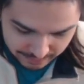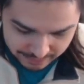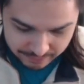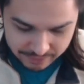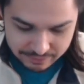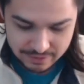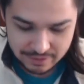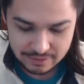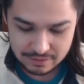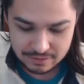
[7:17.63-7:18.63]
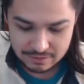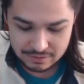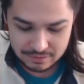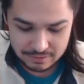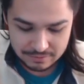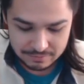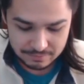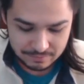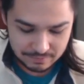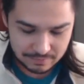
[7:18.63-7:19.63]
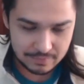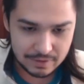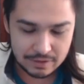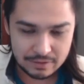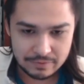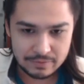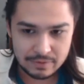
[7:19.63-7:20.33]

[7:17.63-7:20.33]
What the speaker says: like they're using the... You know, the